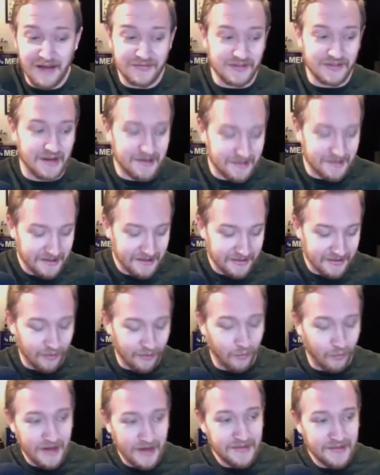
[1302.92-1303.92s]
Like the
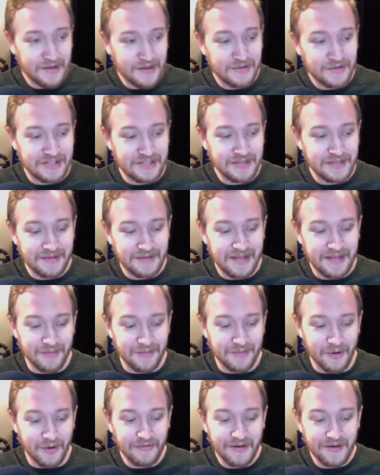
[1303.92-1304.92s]
way that you see them in that
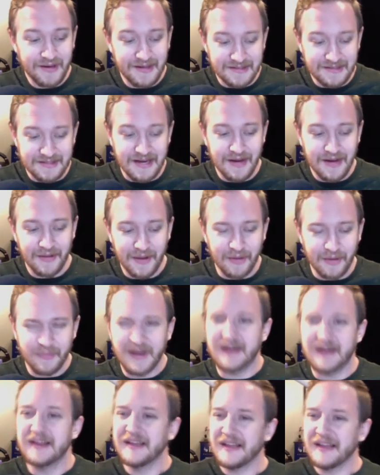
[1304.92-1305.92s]
movie is how they were
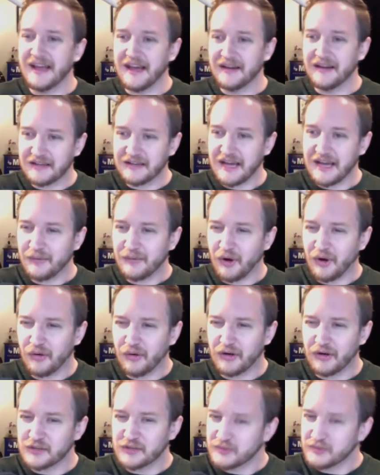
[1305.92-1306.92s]
made. And Cannibal
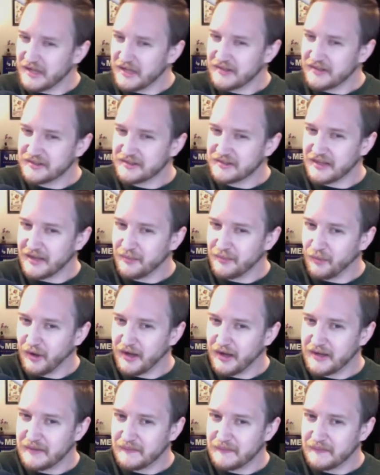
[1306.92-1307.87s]
Holocaust was that the same way?